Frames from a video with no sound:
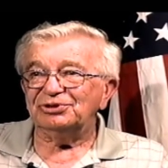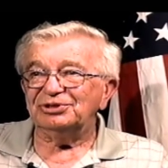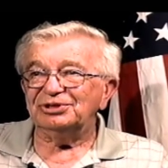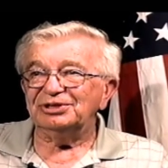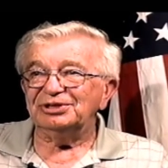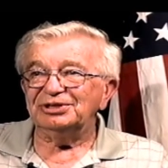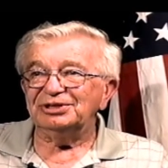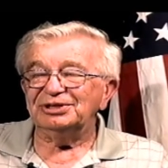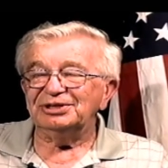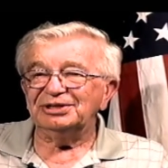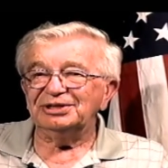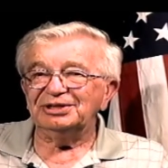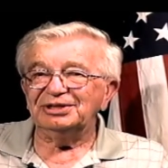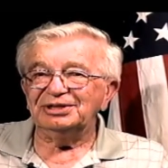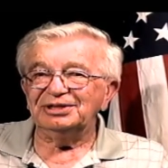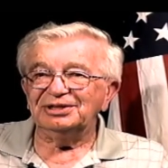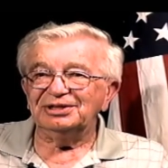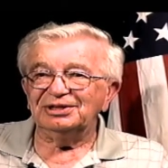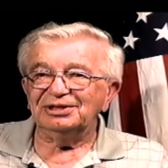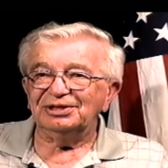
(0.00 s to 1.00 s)
Mm-hmm.
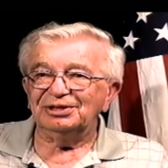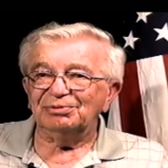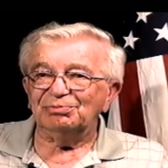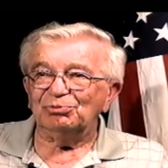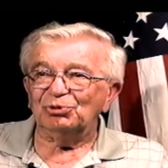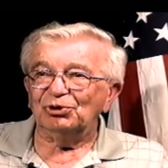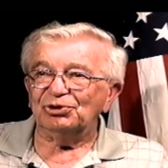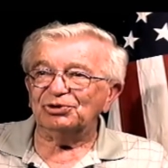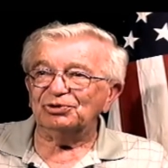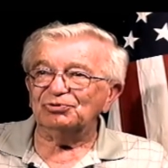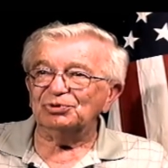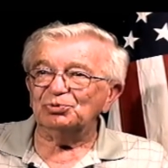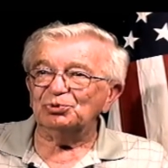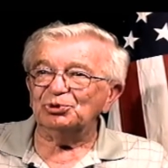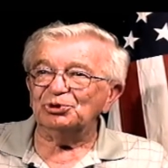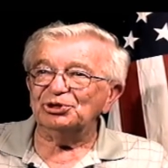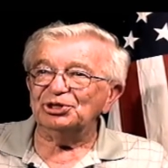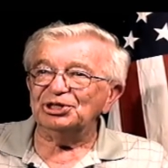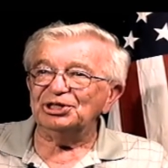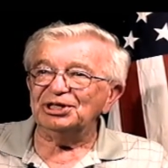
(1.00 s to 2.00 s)
Your high school friends. Most of them
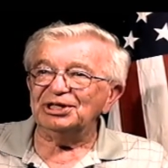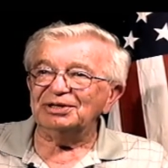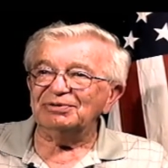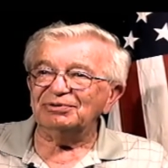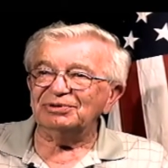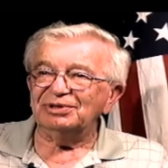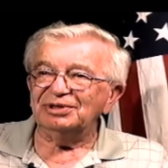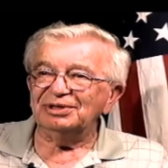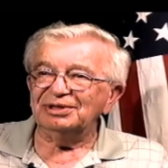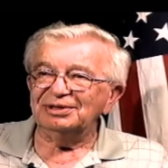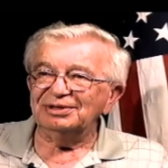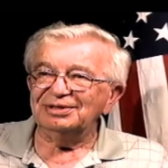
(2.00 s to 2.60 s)
were in the Navy.